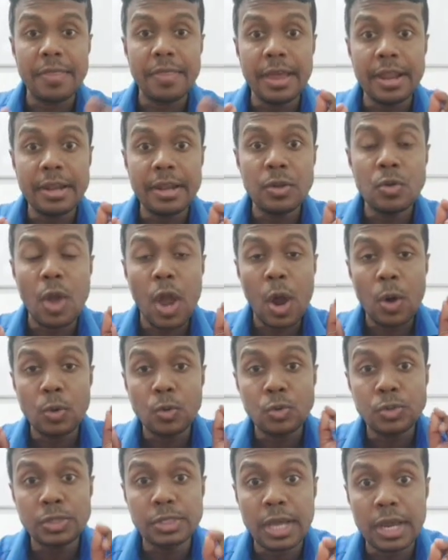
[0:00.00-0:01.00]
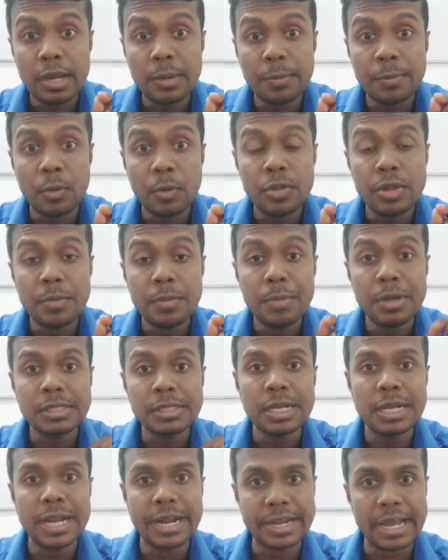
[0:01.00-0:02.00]
Then you have to check for the
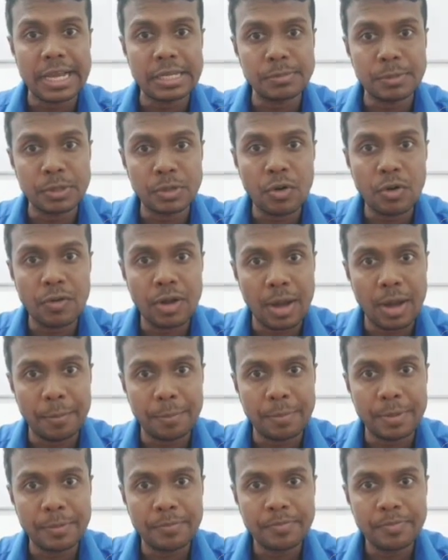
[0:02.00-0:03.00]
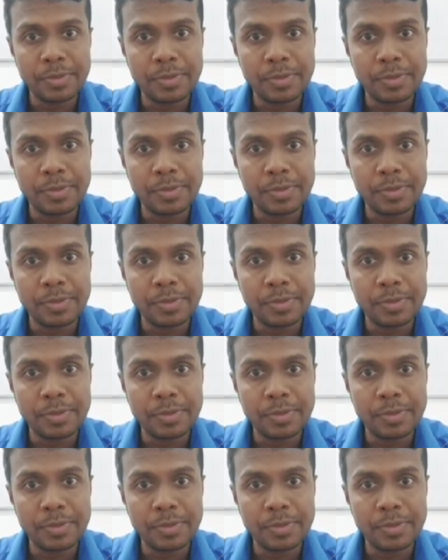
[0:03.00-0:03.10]
muscle attachment of lump.